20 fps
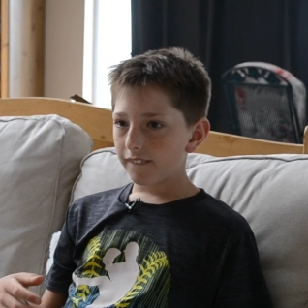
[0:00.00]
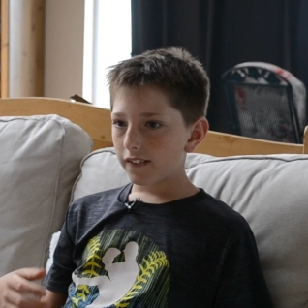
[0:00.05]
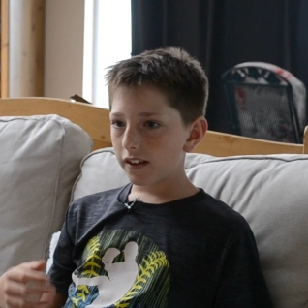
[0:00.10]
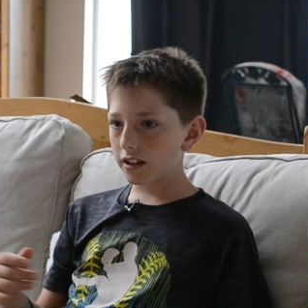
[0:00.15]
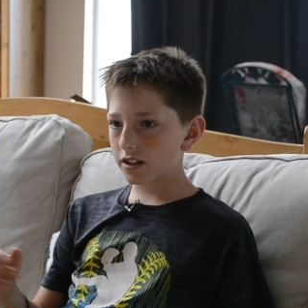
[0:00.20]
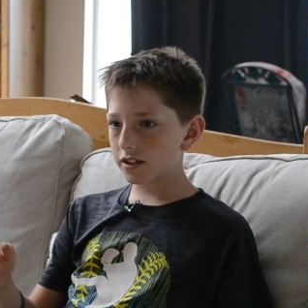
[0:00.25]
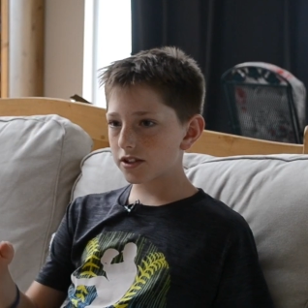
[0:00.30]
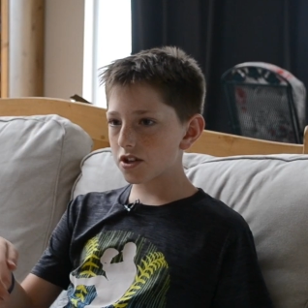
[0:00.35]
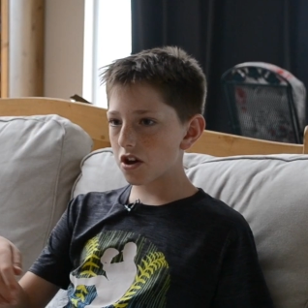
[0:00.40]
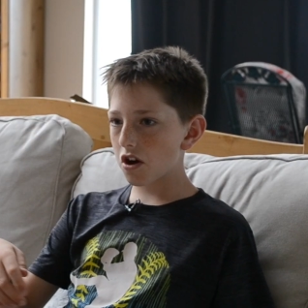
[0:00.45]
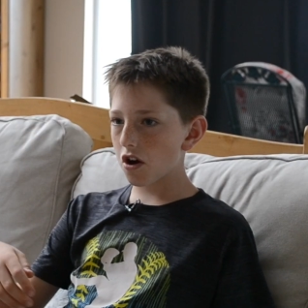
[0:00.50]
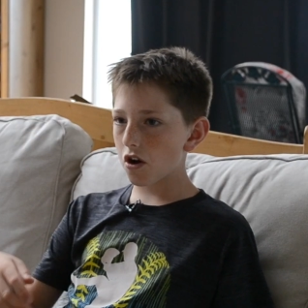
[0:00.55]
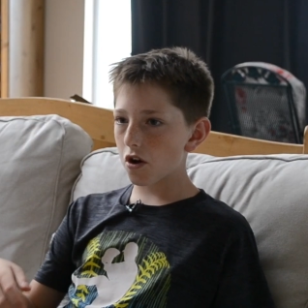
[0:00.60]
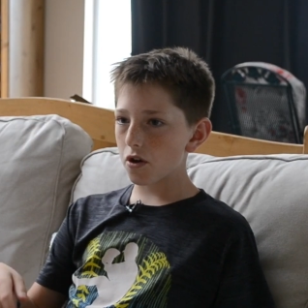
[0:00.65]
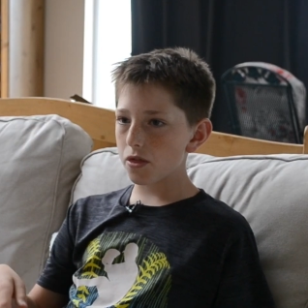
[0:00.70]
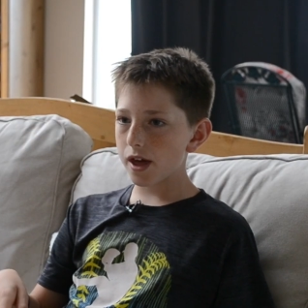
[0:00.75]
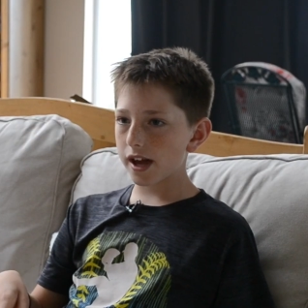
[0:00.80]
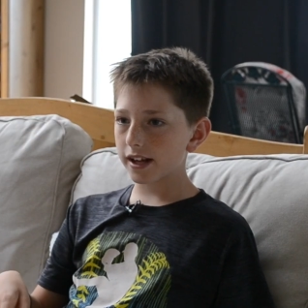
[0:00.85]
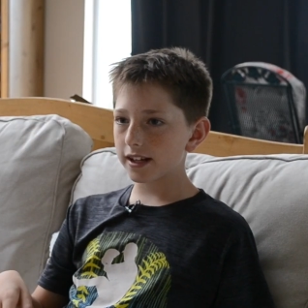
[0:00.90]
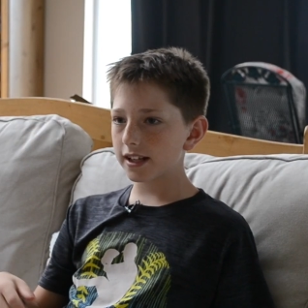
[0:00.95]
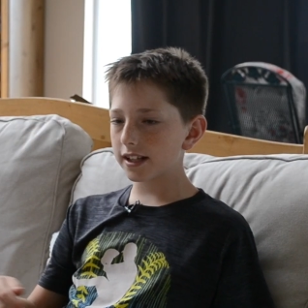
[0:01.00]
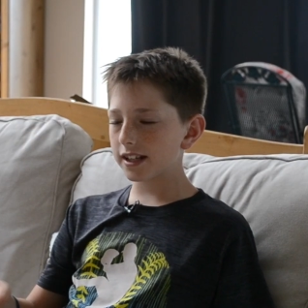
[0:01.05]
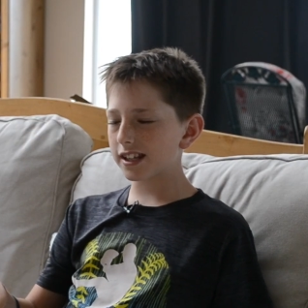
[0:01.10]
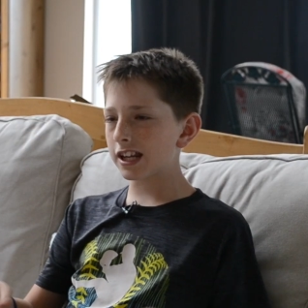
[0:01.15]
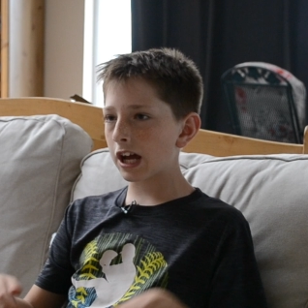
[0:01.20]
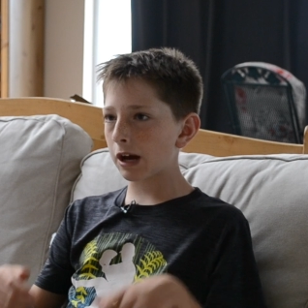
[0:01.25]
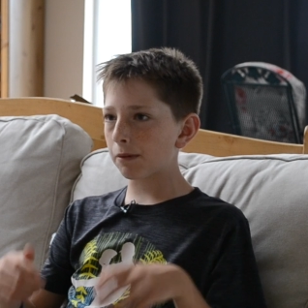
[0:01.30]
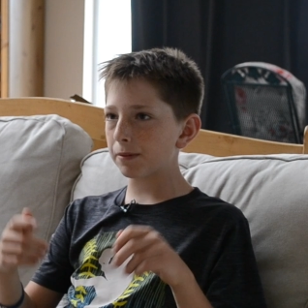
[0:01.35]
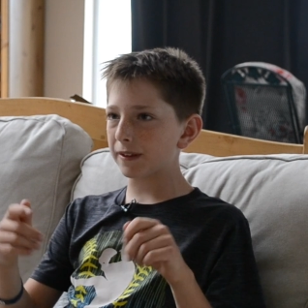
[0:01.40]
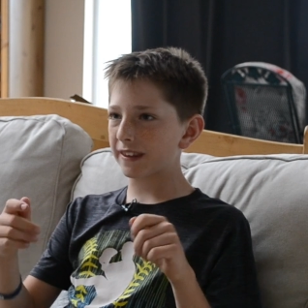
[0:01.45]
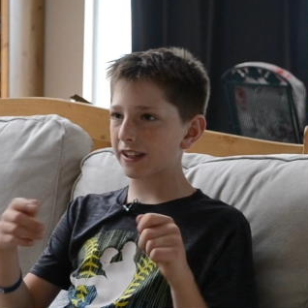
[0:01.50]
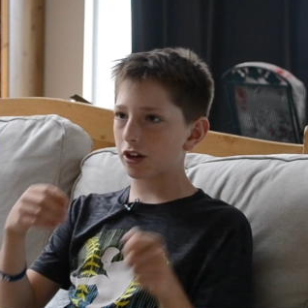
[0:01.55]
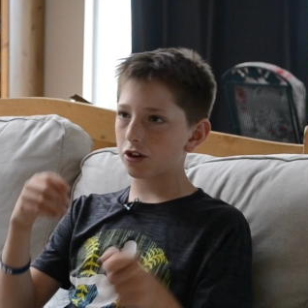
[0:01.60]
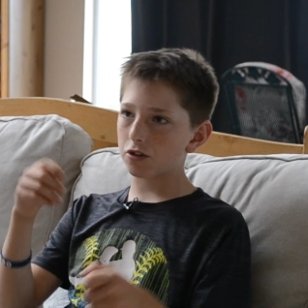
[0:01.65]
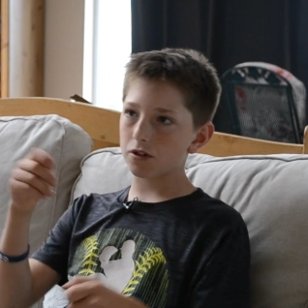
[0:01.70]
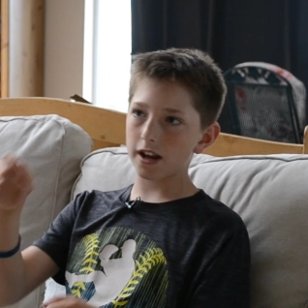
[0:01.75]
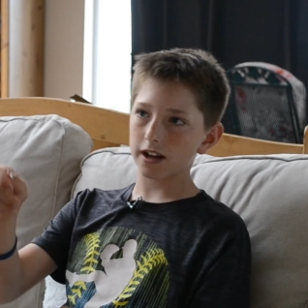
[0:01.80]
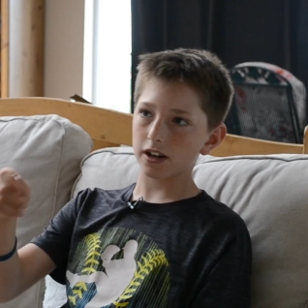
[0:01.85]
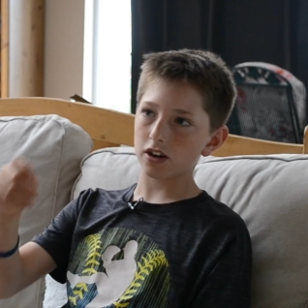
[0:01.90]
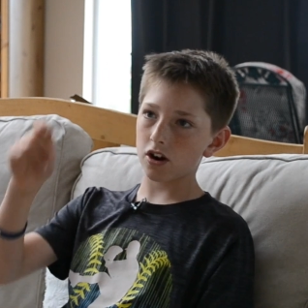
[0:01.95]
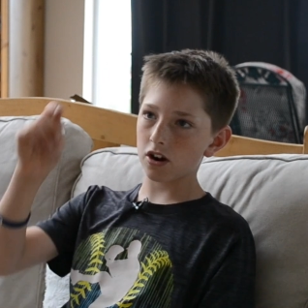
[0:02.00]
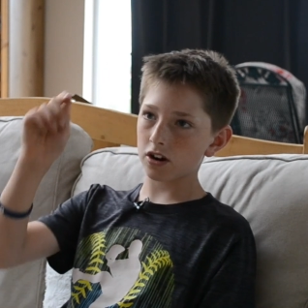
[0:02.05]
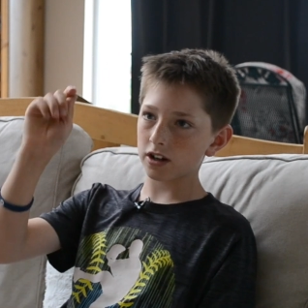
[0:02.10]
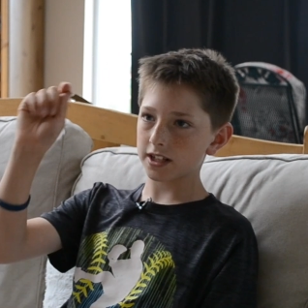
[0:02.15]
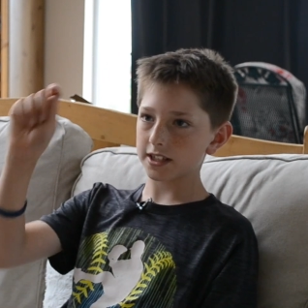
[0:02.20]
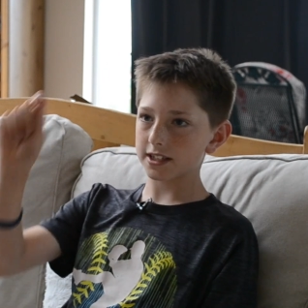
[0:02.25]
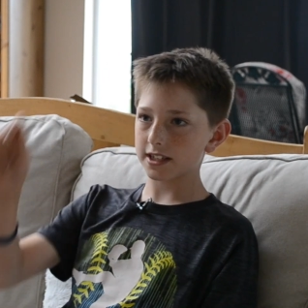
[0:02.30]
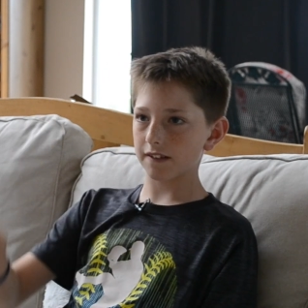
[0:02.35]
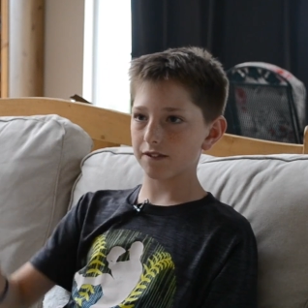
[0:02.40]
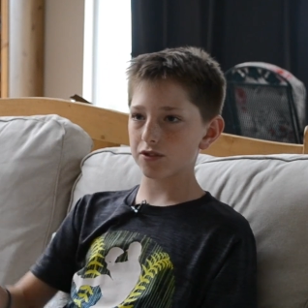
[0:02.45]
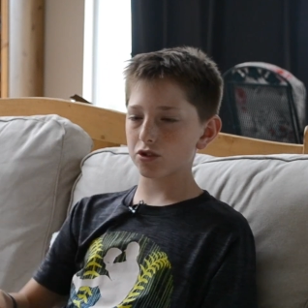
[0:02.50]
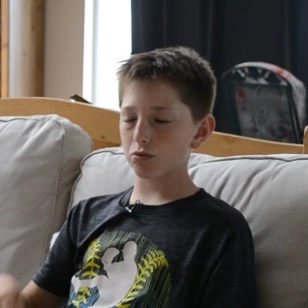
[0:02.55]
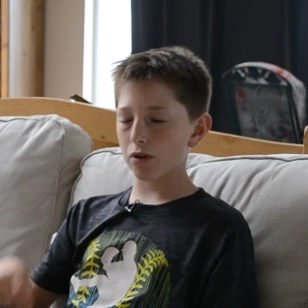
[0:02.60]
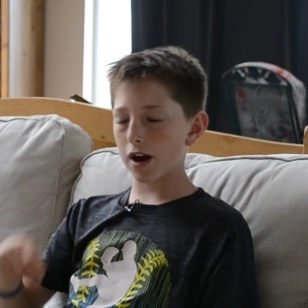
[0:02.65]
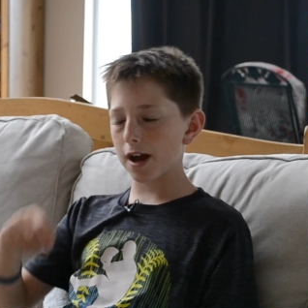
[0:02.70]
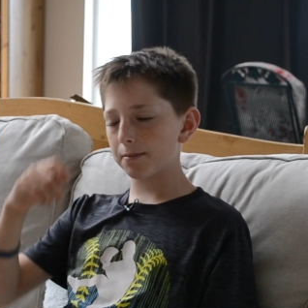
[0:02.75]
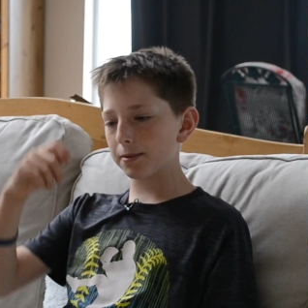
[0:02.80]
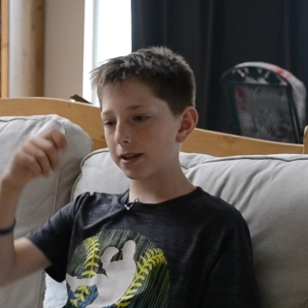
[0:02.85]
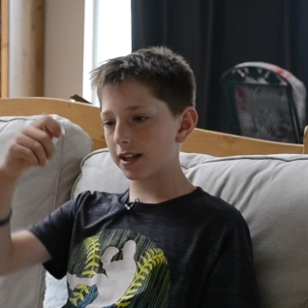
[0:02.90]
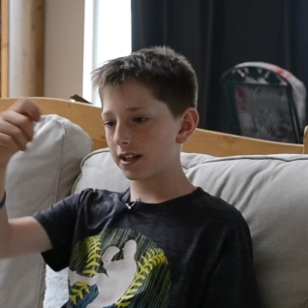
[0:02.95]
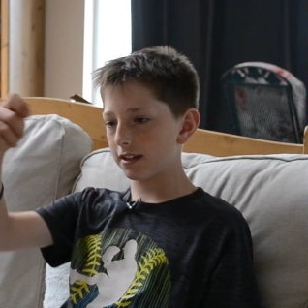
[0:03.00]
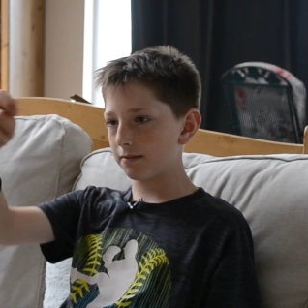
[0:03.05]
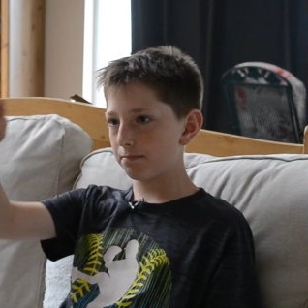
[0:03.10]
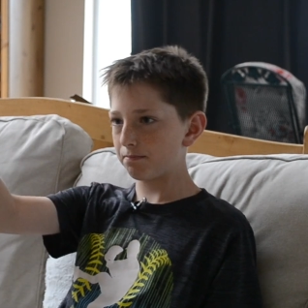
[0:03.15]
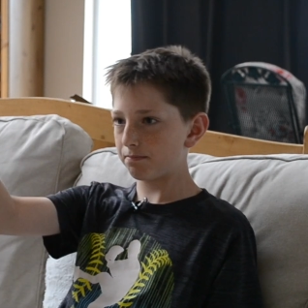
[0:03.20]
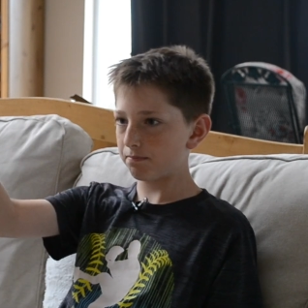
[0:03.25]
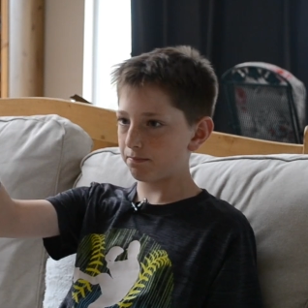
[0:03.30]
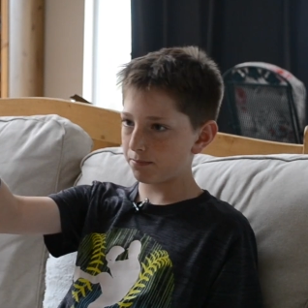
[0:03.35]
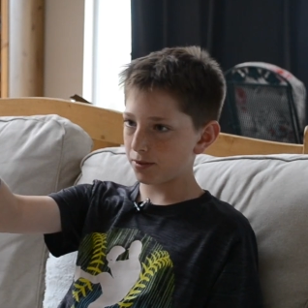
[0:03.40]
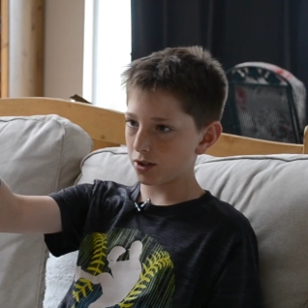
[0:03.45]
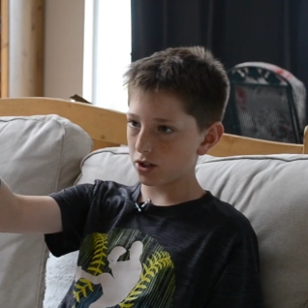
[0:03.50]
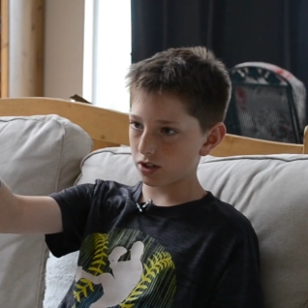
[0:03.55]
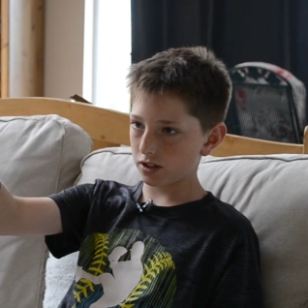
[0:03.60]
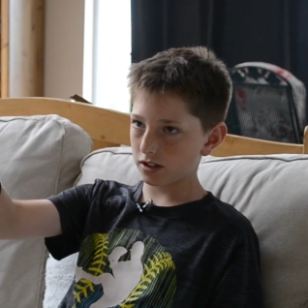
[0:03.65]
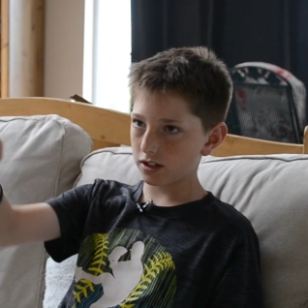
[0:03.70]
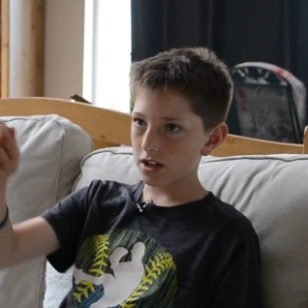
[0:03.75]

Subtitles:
And so they needed help with their credit card instead of swiping and